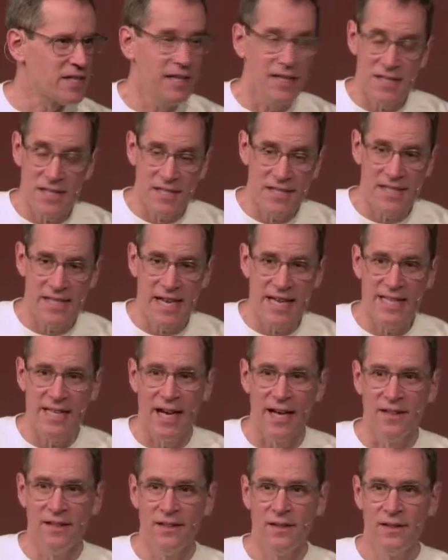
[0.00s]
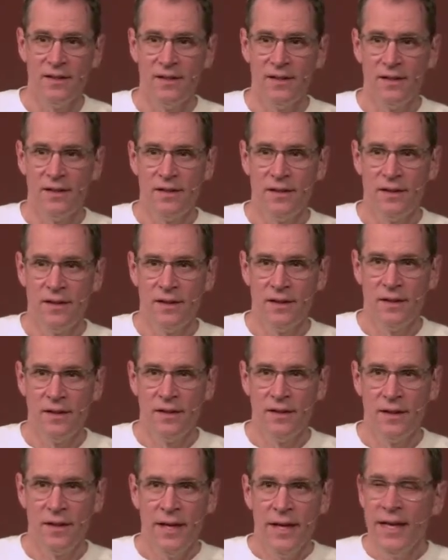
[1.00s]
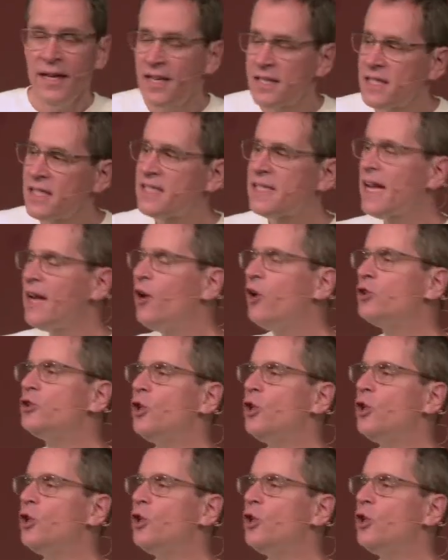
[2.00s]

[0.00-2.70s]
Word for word: He doesn't say that. He doesn't say, oh,